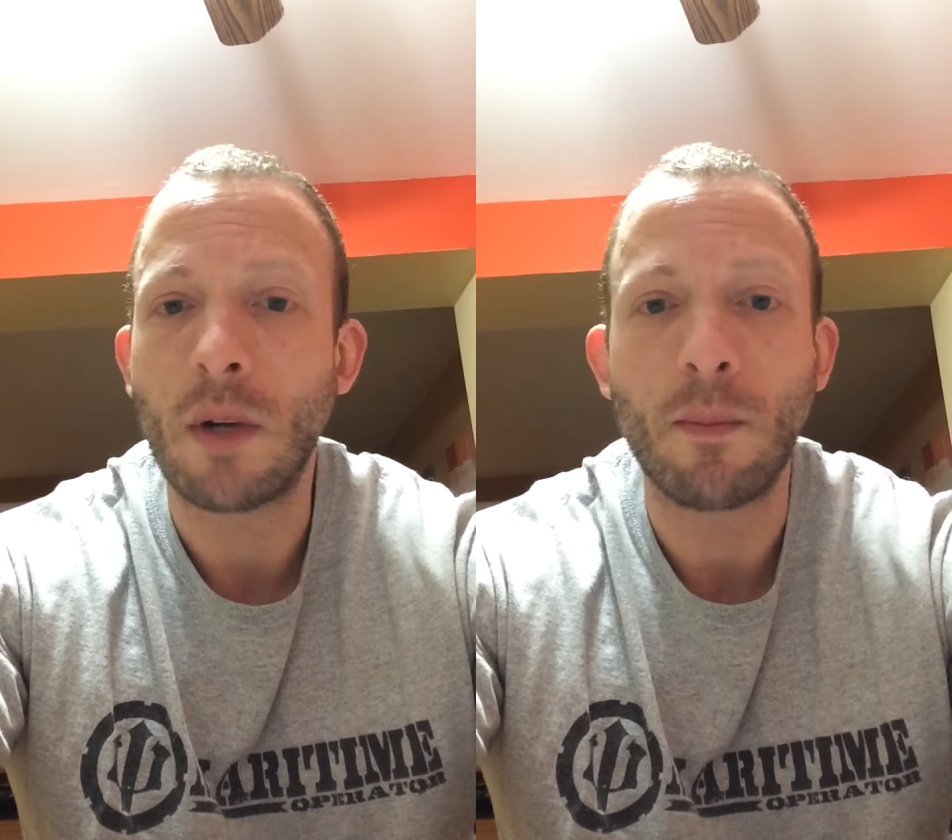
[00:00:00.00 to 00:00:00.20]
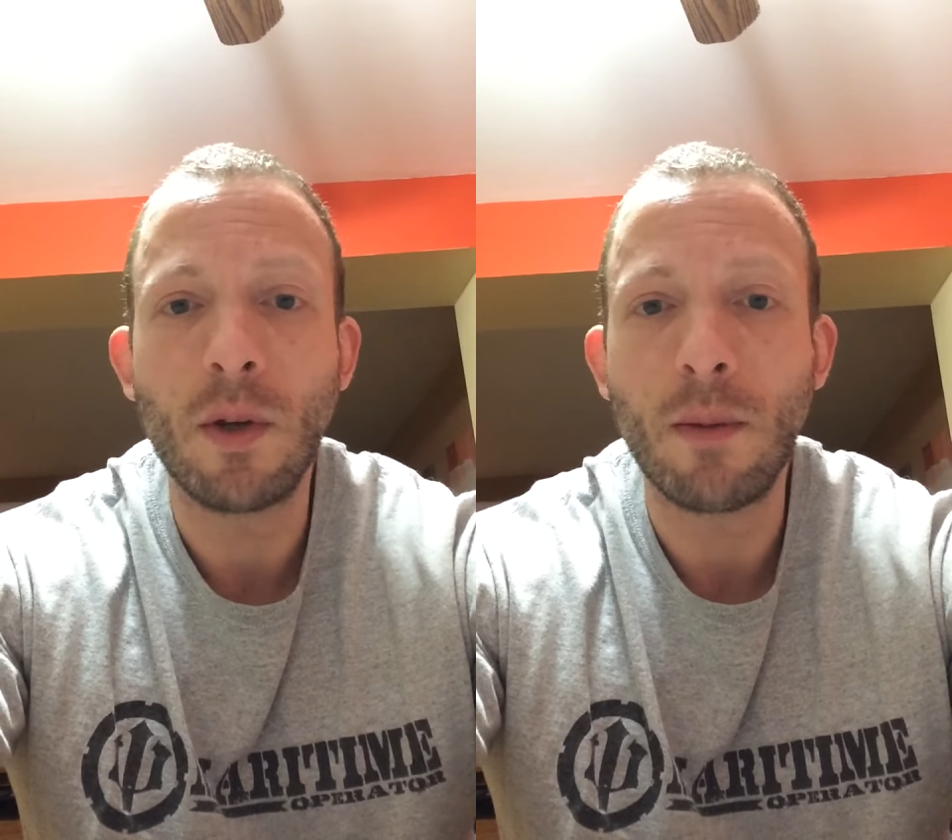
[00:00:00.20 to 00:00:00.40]

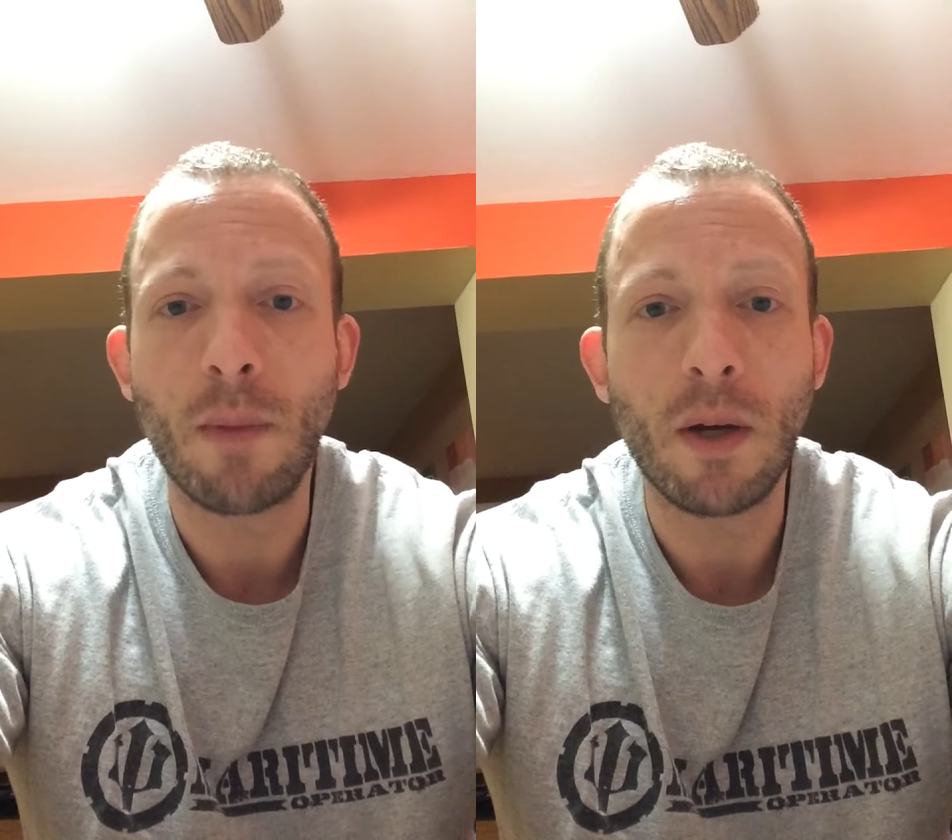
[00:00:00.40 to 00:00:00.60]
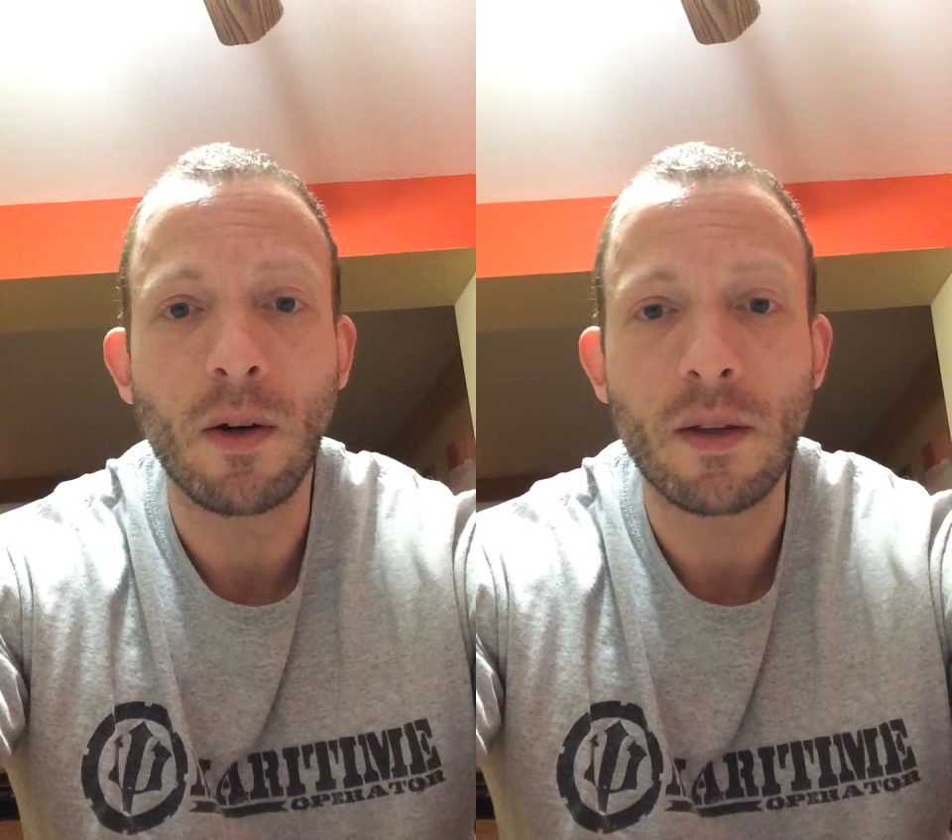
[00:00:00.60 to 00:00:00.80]
I'm really
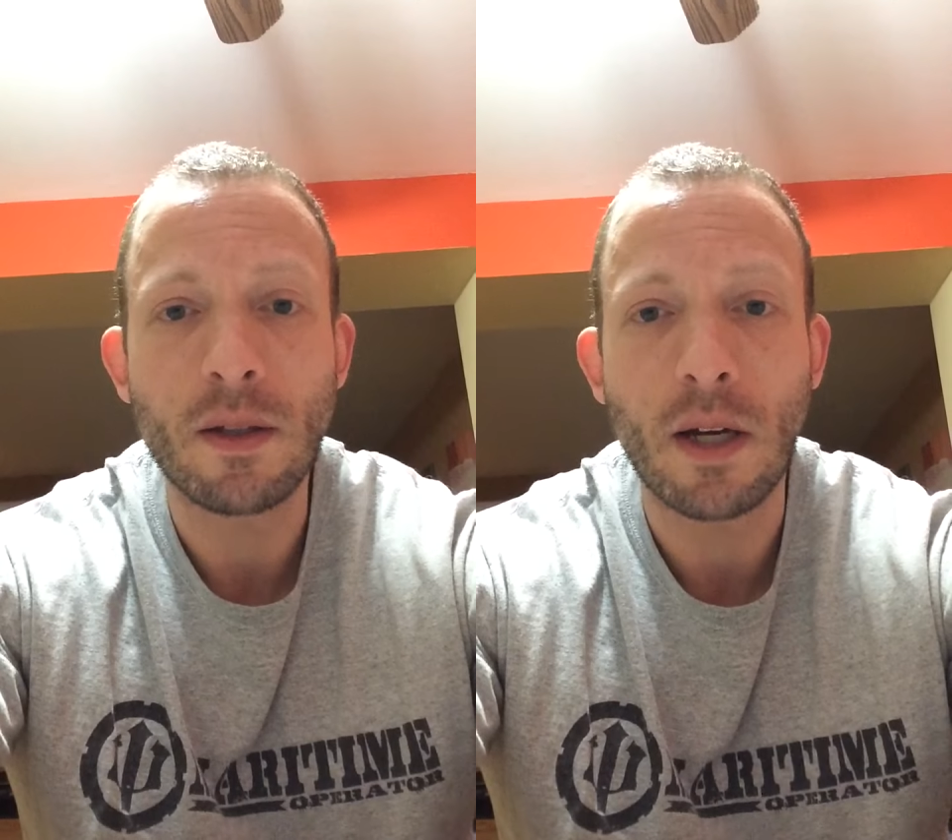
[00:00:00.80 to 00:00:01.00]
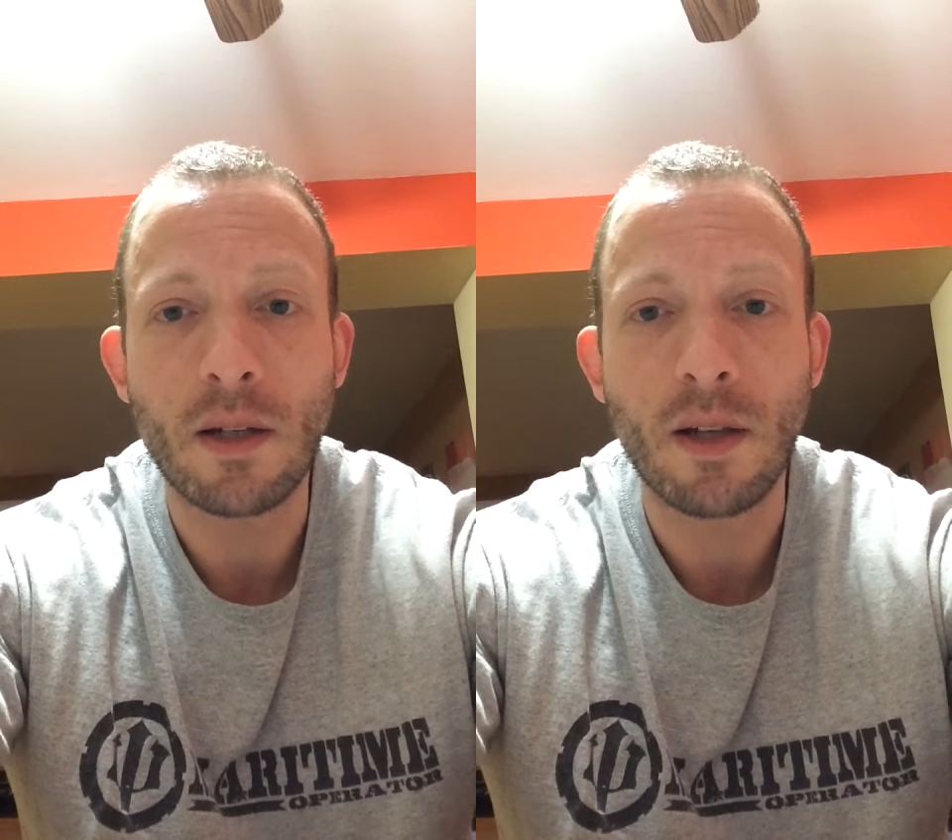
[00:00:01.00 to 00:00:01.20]
big on this
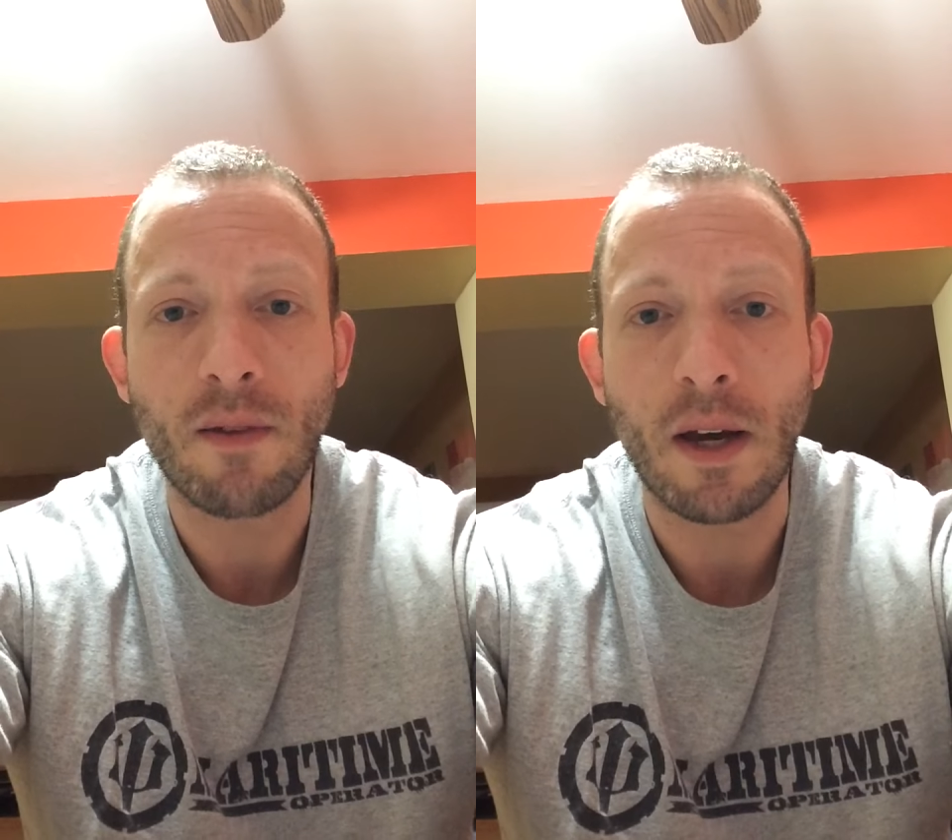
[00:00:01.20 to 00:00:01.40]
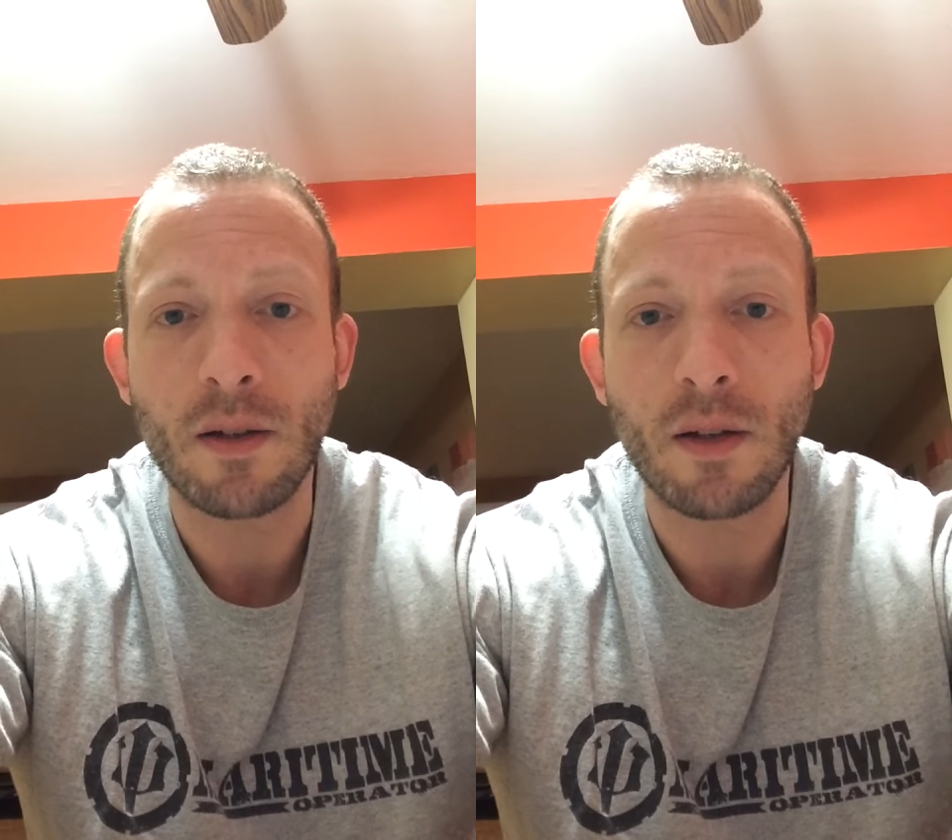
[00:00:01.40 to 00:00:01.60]
kind of
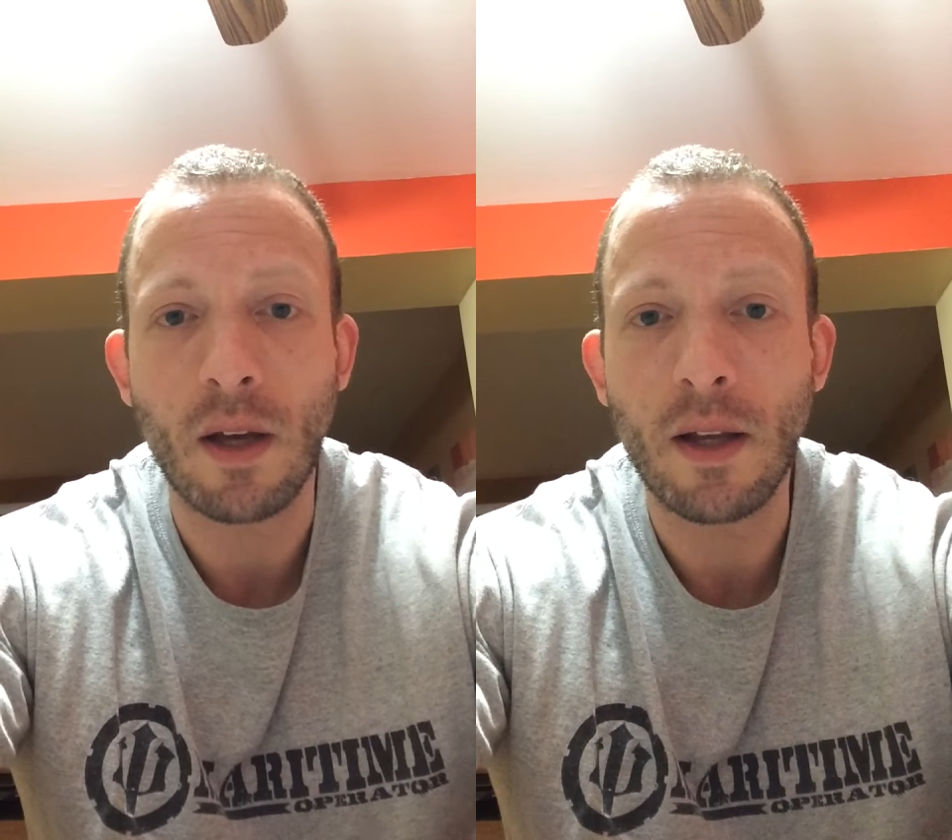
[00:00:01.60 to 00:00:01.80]
stuff, actually.